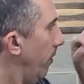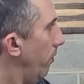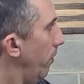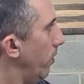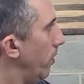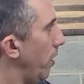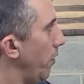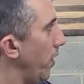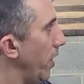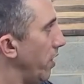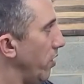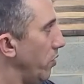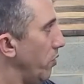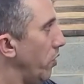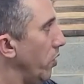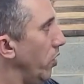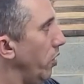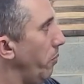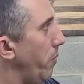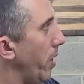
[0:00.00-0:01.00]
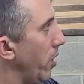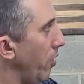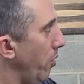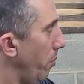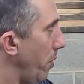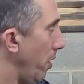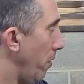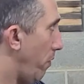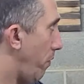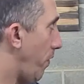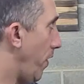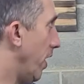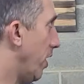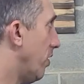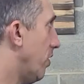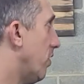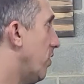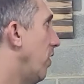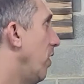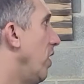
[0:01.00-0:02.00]
which I think is good, better than being
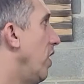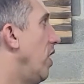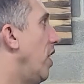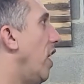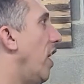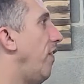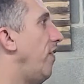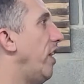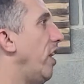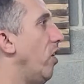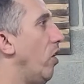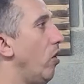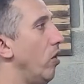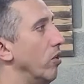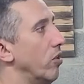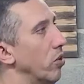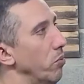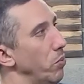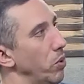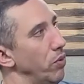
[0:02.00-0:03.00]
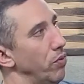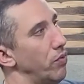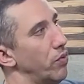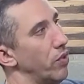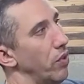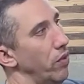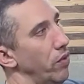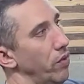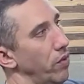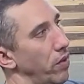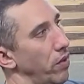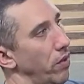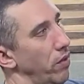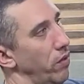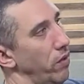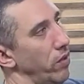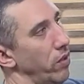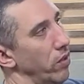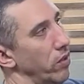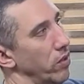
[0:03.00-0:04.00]
fixed. And then it also moves,
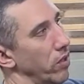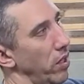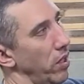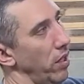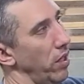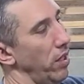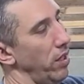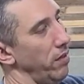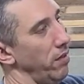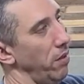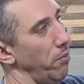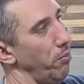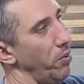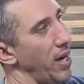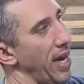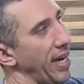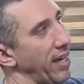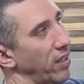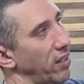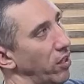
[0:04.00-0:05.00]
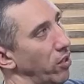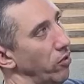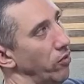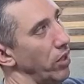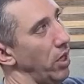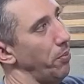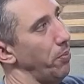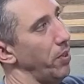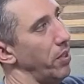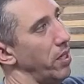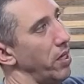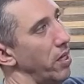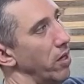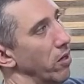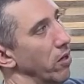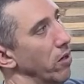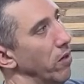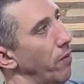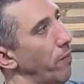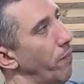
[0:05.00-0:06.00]
there's a bracket that goes up in here,
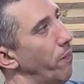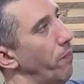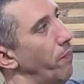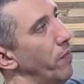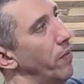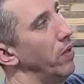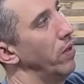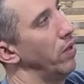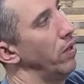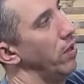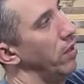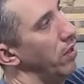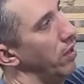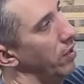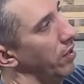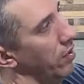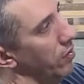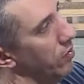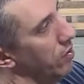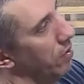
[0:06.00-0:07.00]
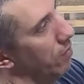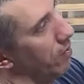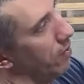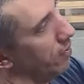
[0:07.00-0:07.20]
you can see right